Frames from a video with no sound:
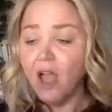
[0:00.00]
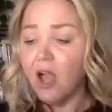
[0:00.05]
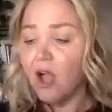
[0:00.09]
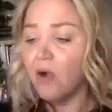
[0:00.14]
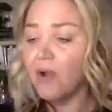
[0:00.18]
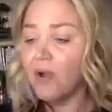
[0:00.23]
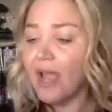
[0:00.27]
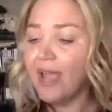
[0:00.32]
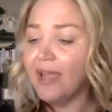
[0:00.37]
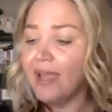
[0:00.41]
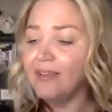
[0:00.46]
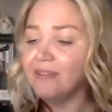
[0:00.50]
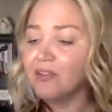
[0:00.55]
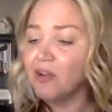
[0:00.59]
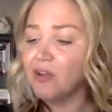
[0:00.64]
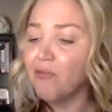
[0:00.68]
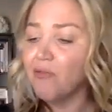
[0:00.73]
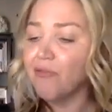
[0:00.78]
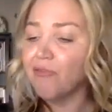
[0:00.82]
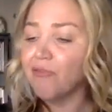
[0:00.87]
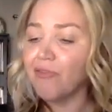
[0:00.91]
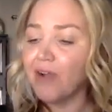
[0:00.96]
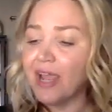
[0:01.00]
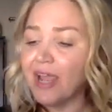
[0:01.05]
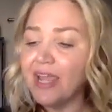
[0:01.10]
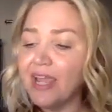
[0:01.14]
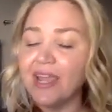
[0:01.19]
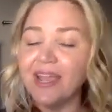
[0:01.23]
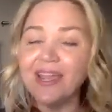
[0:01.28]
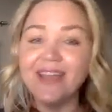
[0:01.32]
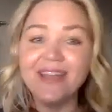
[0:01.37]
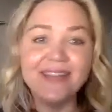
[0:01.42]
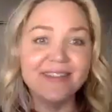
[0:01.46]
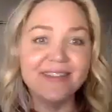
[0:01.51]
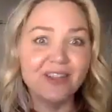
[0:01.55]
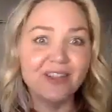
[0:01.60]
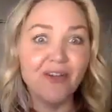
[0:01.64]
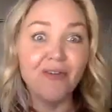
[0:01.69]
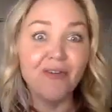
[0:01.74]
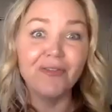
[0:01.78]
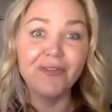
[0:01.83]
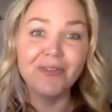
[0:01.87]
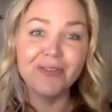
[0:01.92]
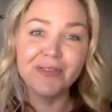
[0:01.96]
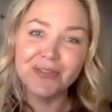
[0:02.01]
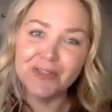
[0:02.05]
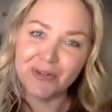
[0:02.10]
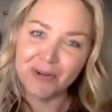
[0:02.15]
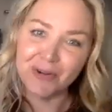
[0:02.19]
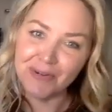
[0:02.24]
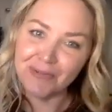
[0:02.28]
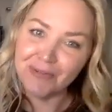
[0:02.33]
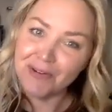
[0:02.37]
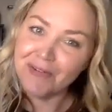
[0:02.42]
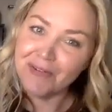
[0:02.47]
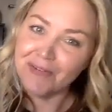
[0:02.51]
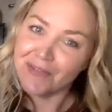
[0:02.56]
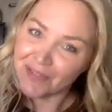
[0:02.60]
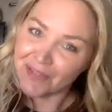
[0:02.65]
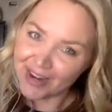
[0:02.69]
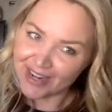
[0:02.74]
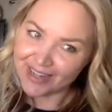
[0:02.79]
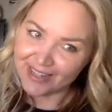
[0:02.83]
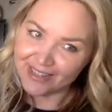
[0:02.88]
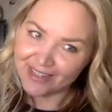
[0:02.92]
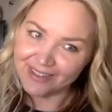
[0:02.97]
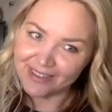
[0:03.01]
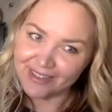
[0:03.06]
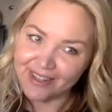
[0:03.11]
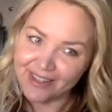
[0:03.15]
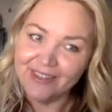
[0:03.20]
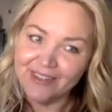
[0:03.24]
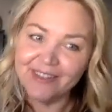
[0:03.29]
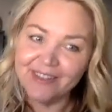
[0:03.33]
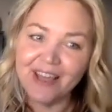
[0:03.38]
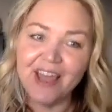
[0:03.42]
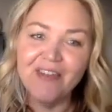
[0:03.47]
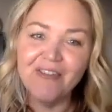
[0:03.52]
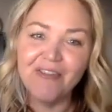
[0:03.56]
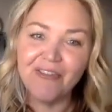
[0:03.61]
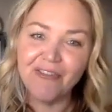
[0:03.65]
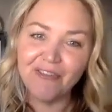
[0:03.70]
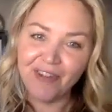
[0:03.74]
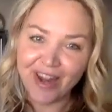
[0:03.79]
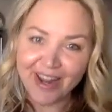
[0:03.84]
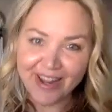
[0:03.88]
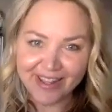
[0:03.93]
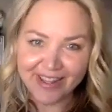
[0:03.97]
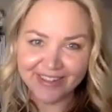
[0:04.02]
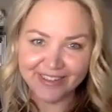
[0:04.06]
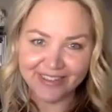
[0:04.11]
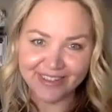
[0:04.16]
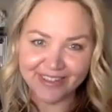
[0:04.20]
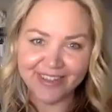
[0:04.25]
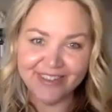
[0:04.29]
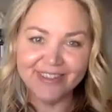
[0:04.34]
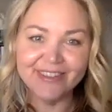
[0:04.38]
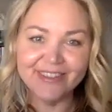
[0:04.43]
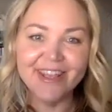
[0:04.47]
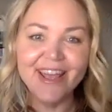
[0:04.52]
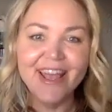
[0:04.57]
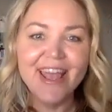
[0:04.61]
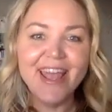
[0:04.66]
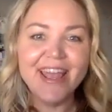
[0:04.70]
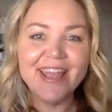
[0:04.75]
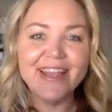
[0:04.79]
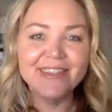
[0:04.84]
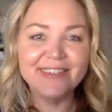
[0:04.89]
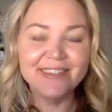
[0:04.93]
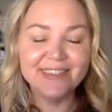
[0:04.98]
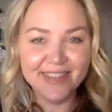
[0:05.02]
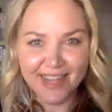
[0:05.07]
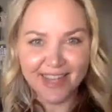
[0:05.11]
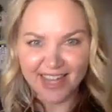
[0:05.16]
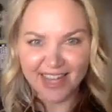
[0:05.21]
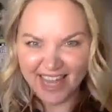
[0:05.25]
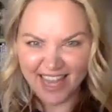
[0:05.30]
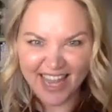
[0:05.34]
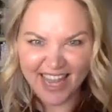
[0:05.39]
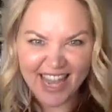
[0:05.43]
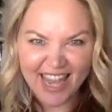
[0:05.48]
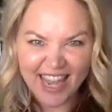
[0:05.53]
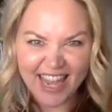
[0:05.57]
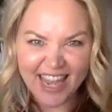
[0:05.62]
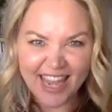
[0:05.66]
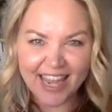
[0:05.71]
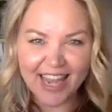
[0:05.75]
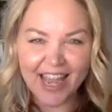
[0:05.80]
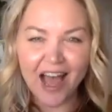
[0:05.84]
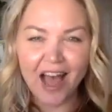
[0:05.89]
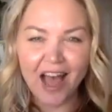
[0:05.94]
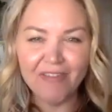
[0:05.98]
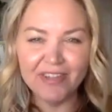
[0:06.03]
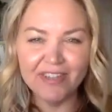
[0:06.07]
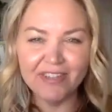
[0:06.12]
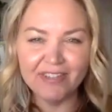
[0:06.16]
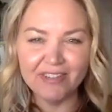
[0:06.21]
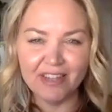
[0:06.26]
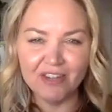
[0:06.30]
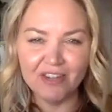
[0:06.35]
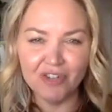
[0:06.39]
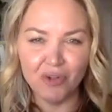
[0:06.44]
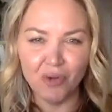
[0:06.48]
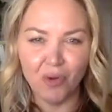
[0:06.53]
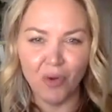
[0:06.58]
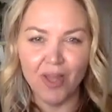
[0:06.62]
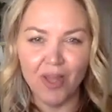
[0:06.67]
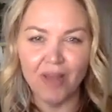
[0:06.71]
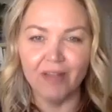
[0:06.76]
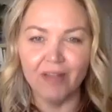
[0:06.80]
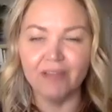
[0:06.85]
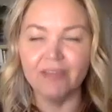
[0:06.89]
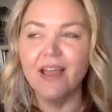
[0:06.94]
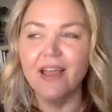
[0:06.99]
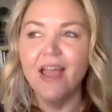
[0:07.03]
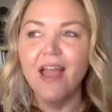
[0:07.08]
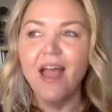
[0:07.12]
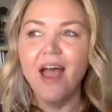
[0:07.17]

Okay, so Frank is short for frankincense, and frankincense is the king of essential oils.